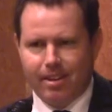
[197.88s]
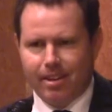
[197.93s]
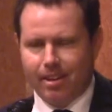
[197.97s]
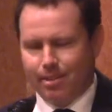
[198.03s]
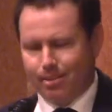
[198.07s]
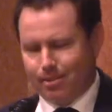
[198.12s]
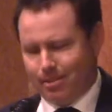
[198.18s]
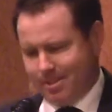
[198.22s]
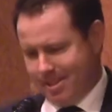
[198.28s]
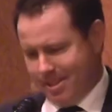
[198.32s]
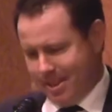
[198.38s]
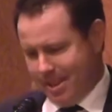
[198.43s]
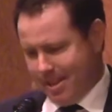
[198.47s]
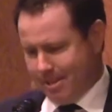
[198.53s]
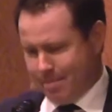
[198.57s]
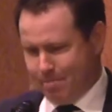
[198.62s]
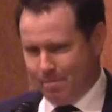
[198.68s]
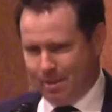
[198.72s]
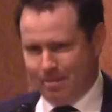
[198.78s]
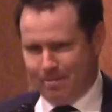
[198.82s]
I thought,
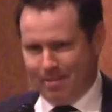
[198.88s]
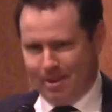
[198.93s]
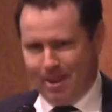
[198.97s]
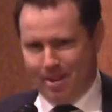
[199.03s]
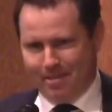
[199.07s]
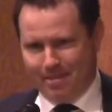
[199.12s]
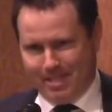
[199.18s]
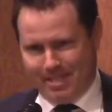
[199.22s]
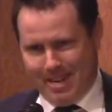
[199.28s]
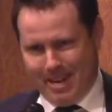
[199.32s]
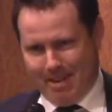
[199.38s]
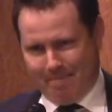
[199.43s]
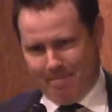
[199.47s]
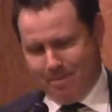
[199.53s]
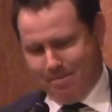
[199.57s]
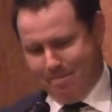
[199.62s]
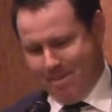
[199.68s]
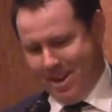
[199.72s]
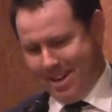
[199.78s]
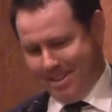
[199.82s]
that's a bit of an
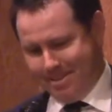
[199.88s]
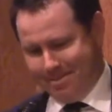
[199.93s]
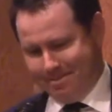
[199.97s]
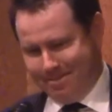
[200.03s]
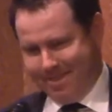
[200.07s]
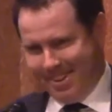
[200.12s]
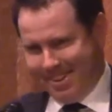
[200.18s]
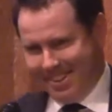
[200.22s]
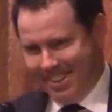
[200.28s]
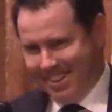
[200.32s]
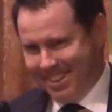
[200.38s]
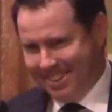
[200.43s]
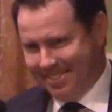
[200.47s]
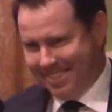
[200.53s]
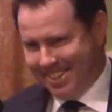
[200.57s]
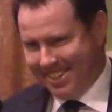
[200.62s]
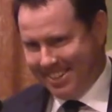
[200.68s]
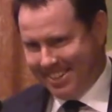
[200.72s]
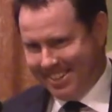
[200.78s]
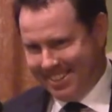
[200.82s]
overstatement, Max, really. I
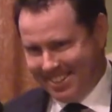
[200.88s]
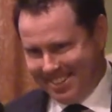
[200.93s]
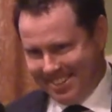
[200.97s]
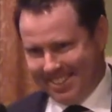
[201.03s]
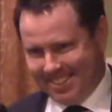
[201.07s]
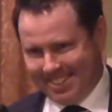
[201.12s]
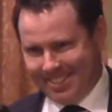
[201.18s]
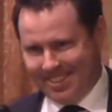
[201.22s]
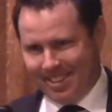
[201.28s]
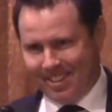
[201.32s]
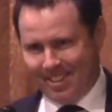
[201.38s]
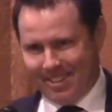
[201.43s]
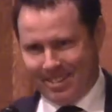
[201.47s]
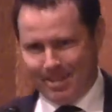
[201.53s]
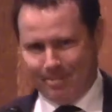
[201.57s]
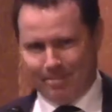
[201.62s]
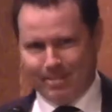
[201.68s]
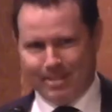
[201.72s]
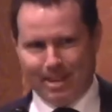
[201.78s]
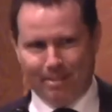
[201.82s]
mean, the
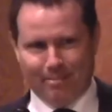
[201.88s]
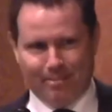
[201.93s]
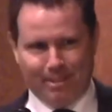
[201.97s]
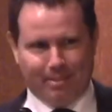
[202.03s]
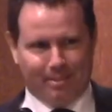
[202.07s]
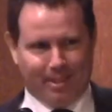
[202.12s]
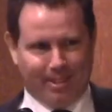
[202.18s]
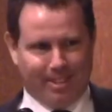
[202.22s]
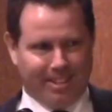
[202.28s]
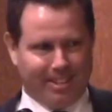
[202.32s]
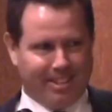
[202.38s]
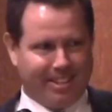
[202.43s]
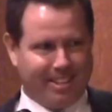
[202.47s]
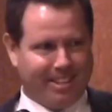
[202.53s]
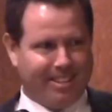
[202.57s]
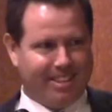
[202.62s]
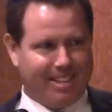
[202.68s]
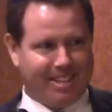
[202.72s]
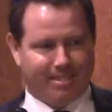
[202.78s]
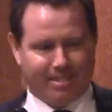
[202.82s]
scholarship's something, but I didn't
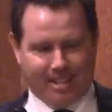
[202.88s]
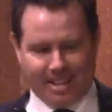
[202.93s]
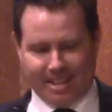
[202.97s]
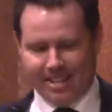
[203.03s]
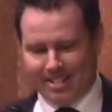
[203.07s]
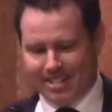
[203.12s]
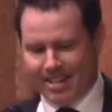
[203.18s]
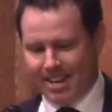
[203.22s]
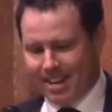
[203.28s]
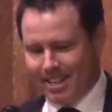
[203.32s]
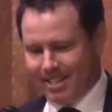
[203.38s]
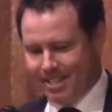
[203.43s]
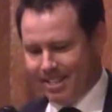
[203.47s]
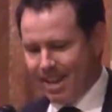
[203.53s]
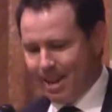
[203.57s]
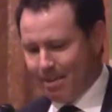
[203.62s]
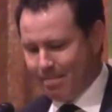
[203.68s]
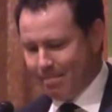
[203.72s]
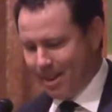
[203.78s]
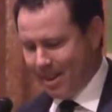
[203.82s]
think things were going to
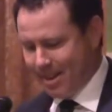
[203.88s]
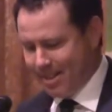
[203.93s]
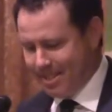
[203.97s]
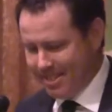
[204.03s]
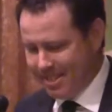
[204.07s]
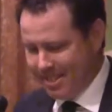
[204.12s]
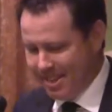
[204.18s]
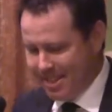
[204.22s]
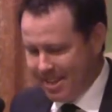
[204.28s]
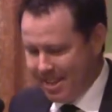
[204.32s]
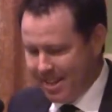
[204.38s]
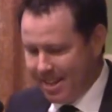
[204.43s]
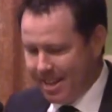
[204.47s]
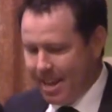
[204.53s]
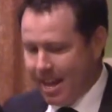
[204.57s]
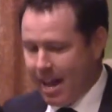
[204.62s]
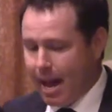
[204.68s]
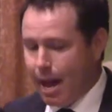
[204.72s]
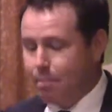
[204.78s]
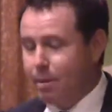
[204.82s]
change that much.
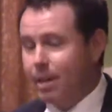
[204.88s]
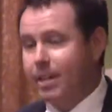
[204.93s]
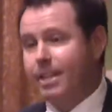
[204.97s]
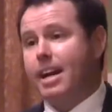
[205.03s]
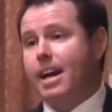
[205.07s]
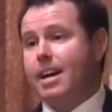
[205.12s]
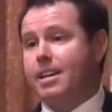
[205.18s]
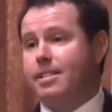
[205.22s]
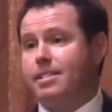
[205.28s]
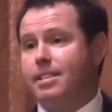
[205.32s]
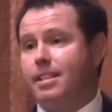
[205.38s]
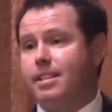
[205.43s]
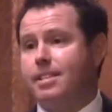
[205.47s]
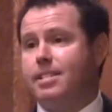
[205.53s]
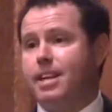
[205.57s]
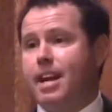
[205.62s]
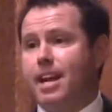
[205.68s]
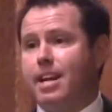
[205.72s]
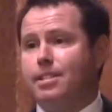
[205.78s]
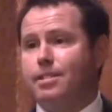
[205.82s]
But it does.
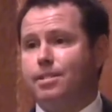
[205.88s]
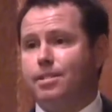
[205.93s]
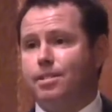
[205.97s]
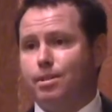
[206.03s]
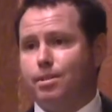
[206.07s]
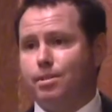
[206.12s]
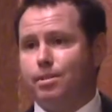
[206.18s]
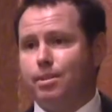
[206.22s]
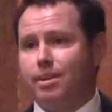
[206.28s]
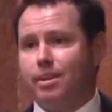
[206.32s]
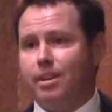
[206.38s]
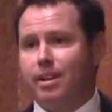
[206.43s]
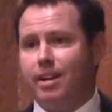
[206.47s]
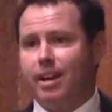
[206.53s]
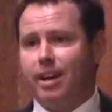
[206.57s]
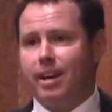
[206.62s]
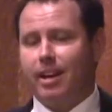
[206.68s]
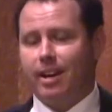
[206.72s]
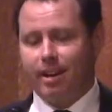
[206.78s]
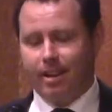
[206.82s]
It changes you.
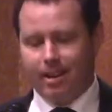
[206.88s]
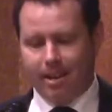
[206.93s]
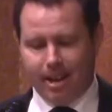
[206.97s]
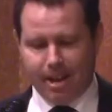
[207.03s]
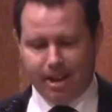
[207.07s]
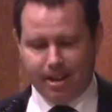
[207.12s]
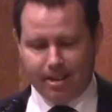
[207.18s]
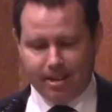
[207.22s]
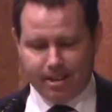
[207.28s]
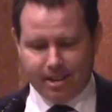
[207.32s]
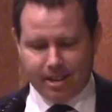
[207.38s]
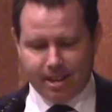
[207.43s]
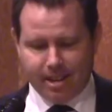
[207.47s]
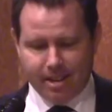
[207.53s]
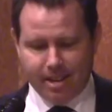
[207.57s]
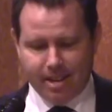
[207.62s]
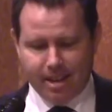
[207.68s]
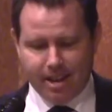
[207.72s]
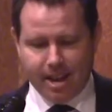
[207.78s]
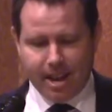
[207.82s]

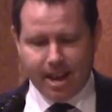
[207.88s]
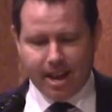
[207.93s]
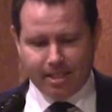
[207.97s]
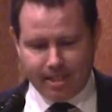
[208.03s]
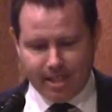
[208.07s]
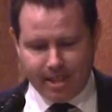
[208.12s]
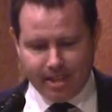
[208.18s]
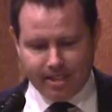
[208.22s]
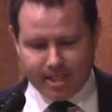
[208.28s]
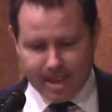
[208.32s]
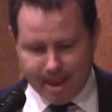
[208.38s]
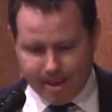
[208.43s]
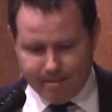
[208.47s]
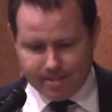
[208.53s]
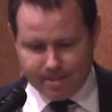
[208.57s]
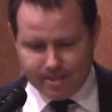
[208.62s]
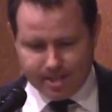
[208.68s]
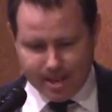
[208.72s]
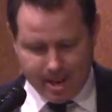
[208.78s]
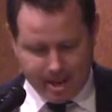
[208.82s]
And things
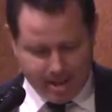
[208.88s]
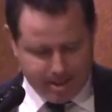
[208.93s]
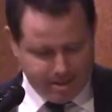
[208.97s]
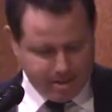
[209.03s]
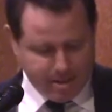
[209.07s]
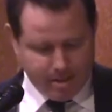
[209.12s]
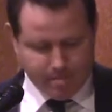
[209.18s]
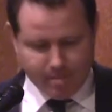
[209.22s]
have changed.